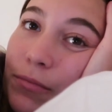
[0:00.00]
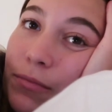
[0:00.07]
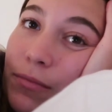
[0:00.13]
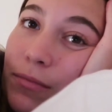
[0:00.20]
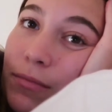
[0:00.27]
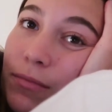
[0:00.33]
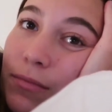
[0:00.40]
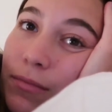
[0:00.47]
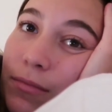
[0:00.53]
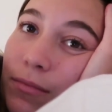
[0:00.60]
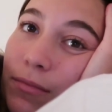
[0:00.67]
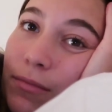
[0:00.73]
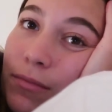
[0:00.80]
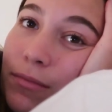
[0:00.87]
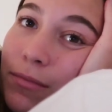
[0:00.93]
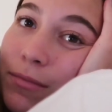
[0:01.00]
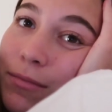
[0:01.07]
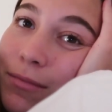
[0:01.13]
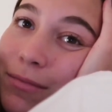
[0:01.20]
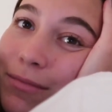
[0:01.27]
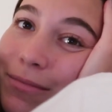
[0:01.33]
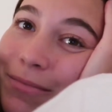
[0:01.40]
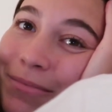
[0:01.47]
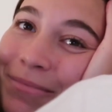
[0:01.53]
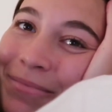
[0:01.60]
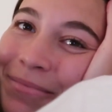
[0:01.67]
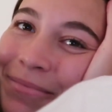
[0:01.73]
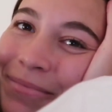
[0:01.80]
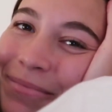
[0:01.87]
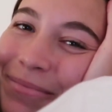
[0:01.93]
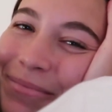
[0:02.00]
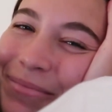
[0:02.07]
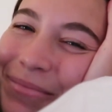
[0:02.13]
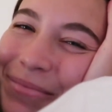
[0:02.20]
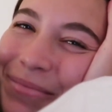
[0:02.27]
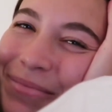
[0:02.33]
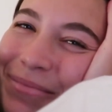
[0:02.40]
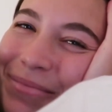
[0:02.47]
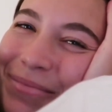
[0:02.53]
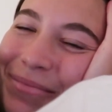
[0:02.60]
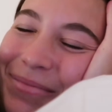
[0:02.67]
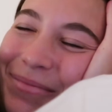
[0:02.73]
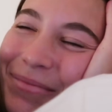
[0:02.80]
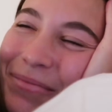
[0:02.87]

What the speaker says: [no speech]